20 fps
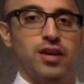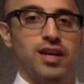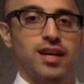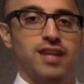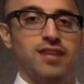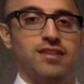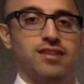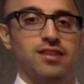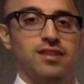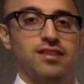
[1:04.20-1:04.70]

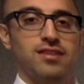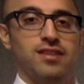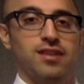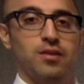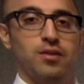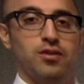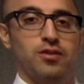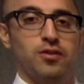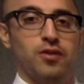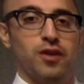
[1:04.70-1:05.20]
easily see
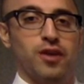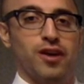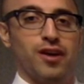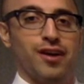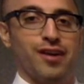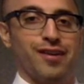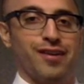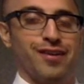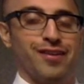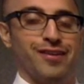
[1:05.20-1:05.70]
what's going on
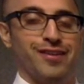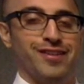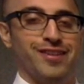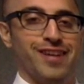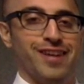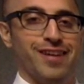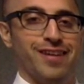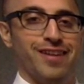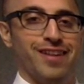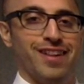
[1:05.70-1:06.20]
the other side
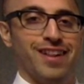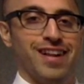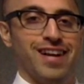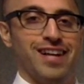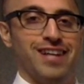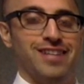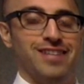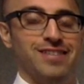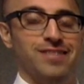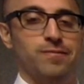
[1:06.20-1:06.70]
of the
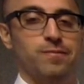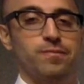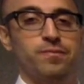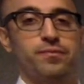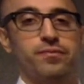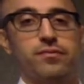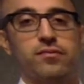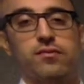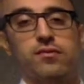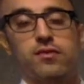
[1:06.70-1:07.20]
glass.
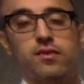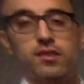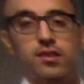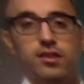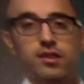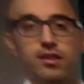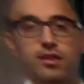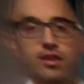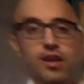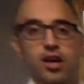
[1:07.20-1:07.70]

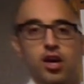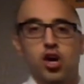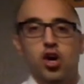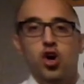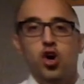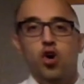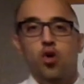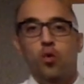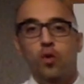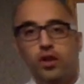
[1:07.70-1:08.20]

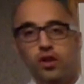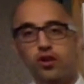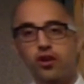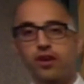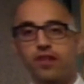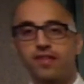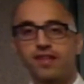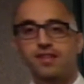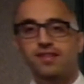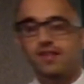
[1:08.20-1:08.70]
We learn
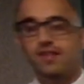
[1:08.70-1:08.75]
in this